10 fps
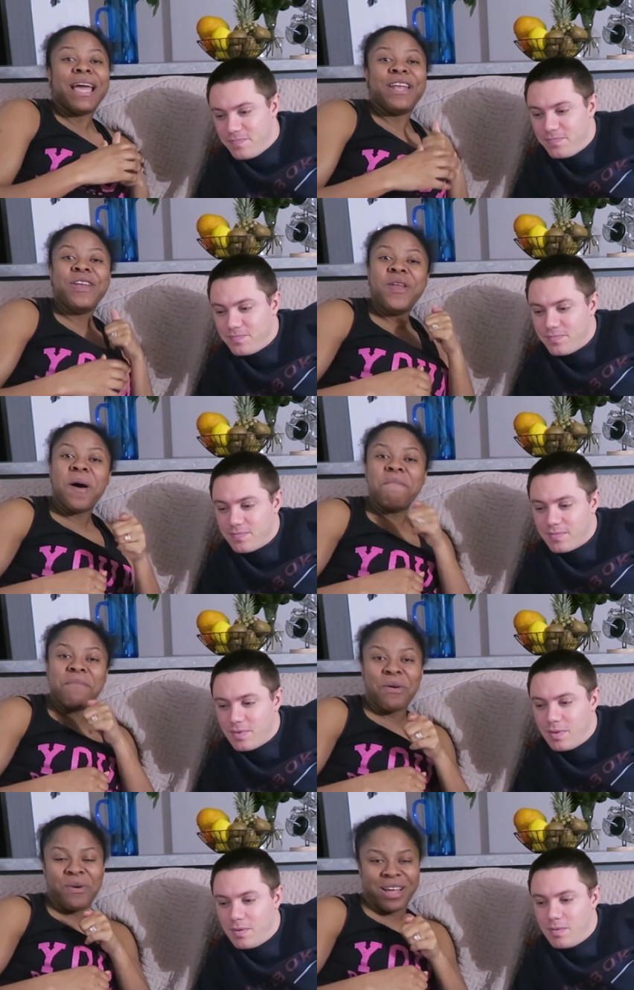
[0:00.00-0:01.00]
Speaker 1: my
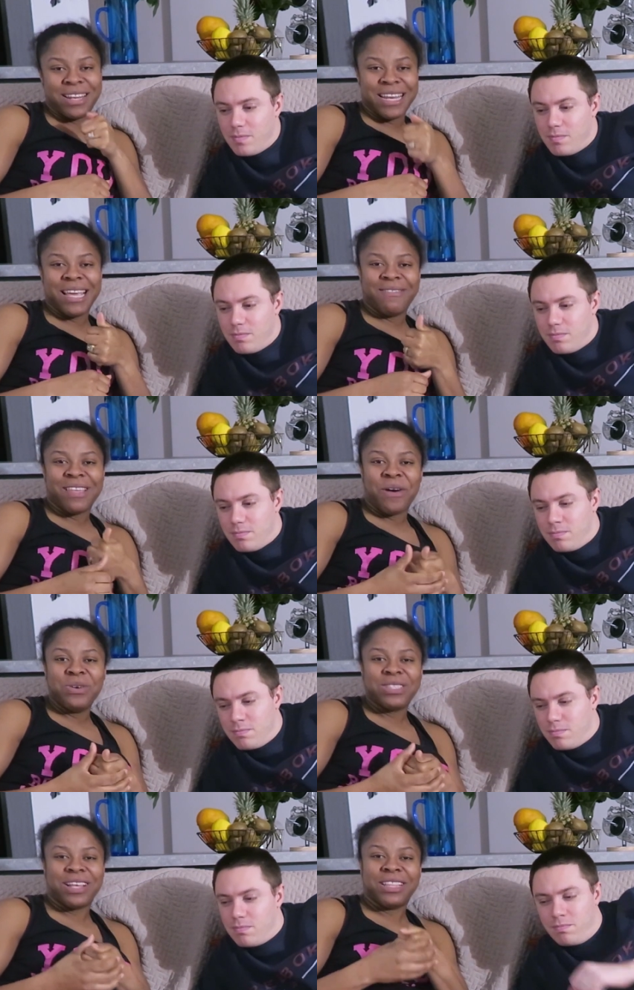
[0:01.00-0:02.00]
number one name that
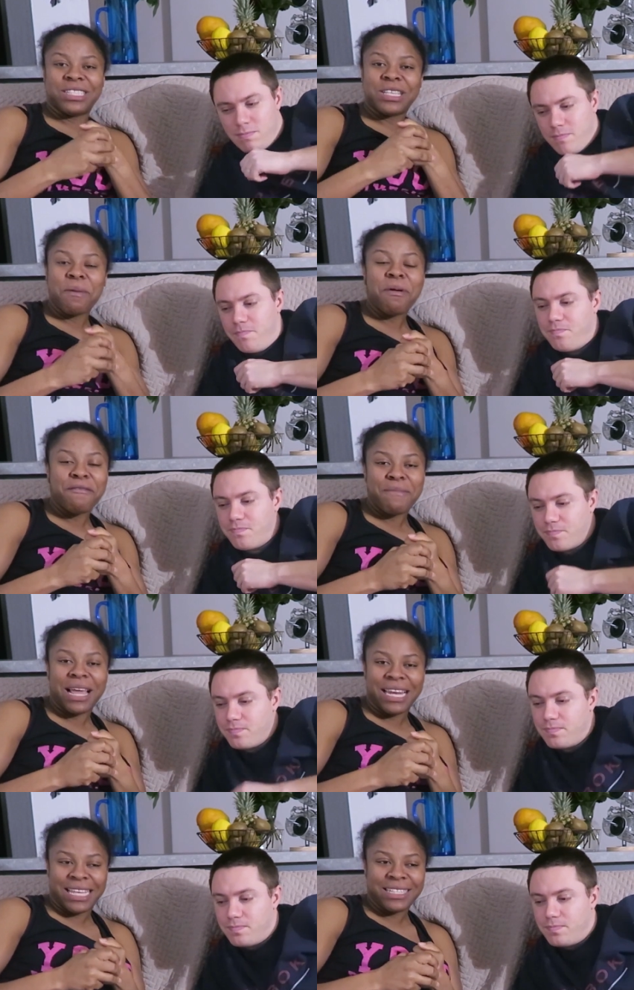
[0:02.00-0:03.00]
was on the top of
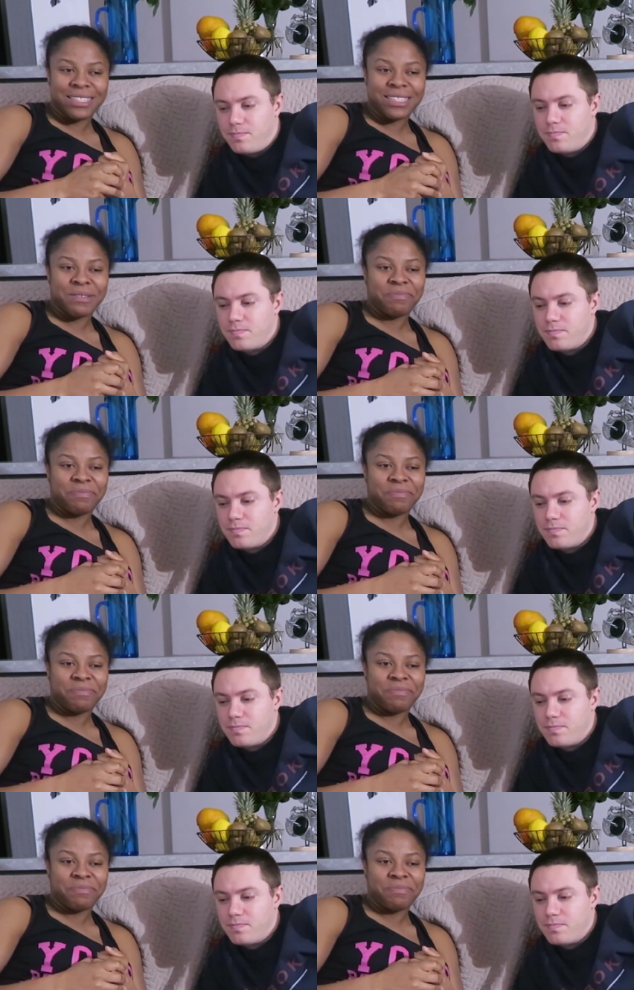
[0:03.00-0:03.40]
my list